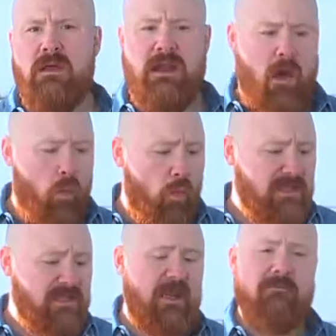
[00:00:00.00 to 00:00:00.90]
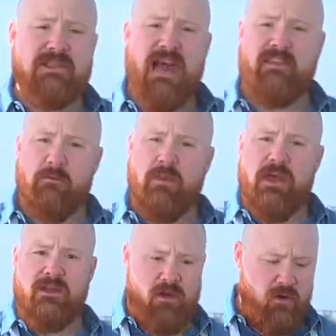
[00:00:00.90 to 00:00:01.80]
Now, once it comes out of the
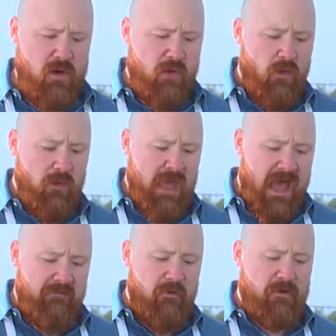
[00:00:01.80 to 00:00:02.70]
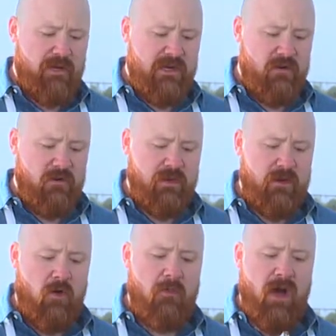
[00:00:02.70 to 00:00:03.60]
blender, what we have over here in
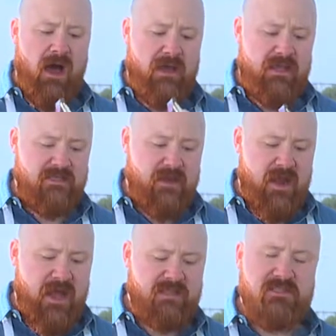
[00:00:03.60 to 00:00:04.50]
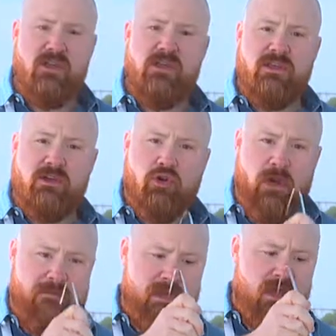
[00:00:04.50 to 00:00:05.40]
our pot is a nice
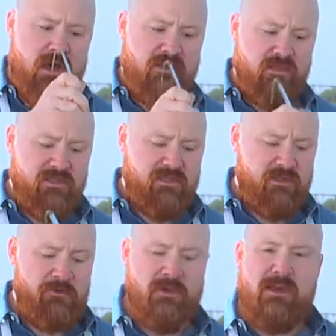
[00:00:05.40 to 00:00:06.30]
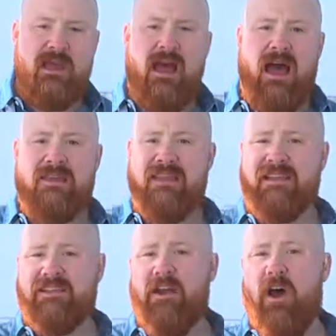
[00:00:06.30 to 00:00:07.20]
creamy onion soup. I think
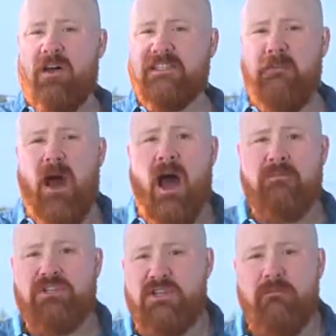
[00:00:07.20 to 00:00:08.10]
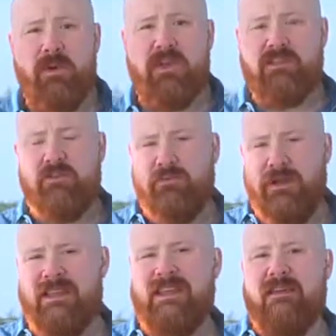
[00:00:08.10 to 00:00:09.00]
it's an awesome option because it
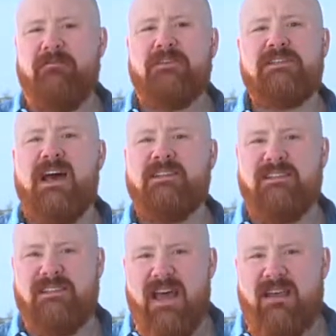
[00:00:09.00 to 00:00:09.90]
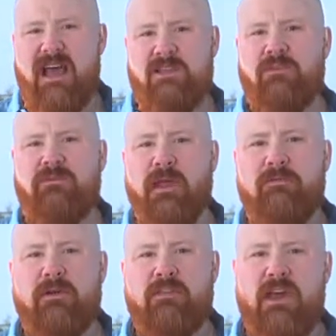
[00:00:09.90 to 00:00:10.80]
really emphasizes that natural
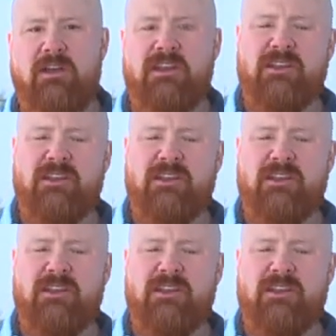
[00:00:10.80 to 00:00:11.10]
flavor of the onion.